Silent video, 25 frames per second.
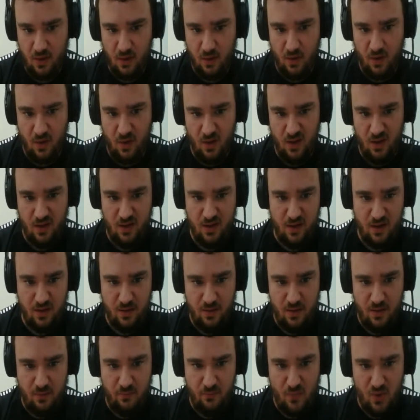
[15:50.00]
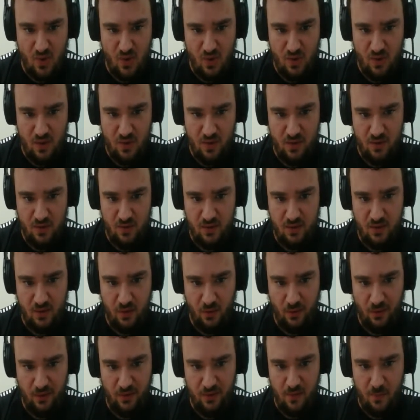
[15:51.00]
All the
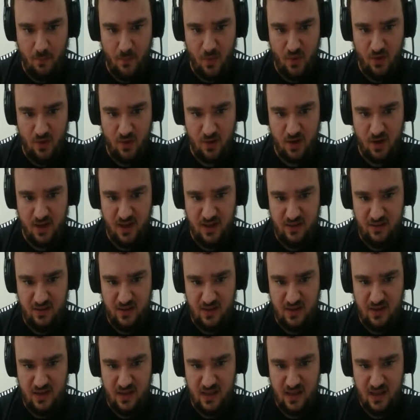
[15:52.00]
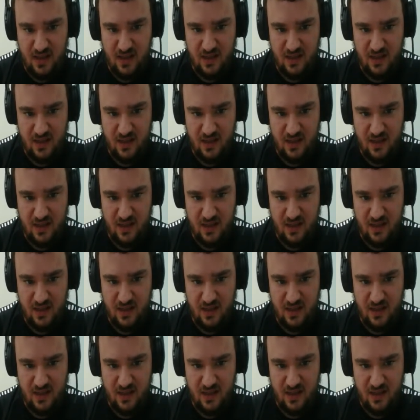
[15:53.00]
more reason